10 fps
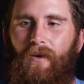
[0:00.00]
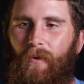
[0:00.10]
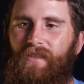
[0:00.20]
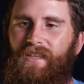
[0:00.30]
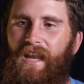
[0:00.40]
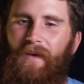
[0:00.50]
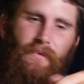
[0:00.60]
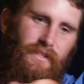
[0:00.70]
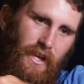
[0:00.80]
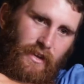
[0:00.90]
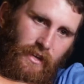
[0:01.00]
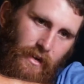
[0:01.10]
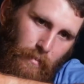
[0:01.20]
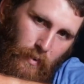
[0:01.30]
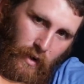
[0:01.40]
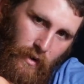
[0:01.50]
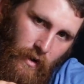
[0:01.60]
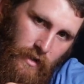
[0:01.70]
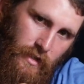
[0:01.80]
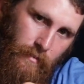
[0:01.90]
Once that happens, you're going to pull your
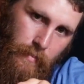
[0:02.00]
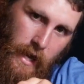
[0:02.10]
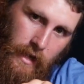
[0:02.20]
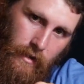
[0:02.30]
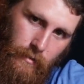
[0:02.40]
rod tip back,